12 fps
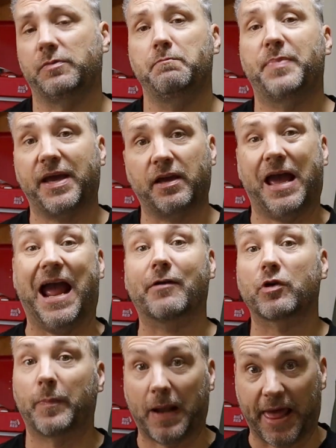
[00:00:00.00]
some bigger
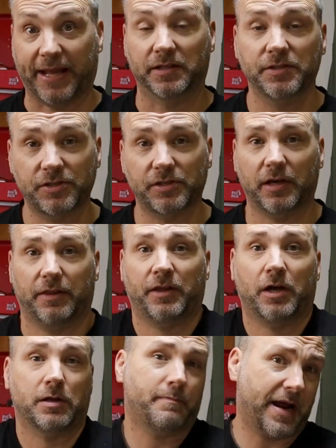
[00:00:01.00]
aeroplanes
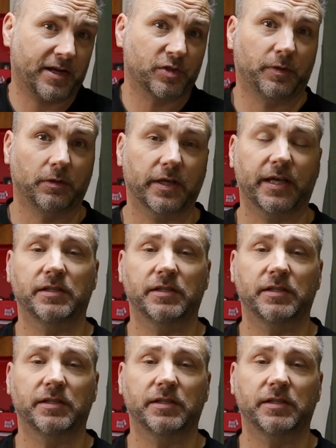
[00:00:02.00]
that are manageable